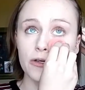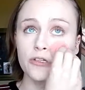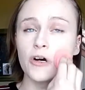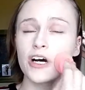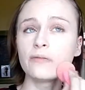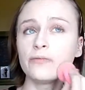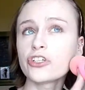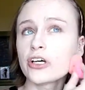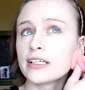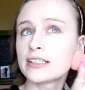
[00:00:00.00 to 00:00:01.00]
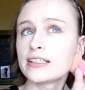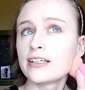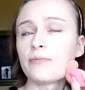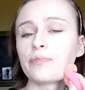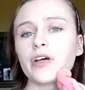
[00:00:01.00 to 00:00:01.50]
So I'm just
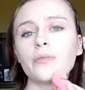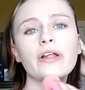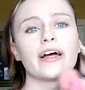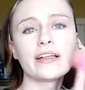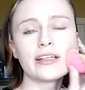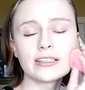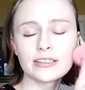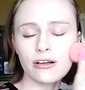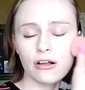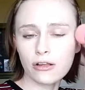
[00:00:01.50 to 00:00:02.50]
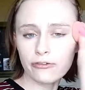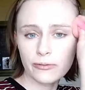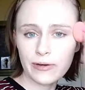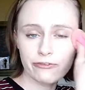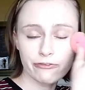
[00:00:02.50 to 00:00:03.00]
applying this all over
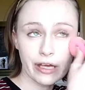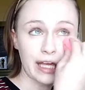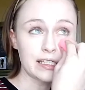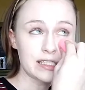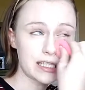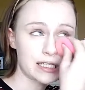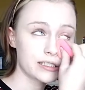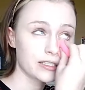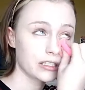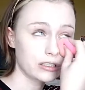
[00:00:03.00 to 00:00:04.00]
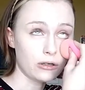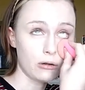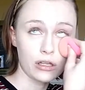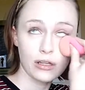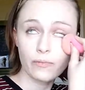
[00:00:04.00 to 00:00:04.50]
my face until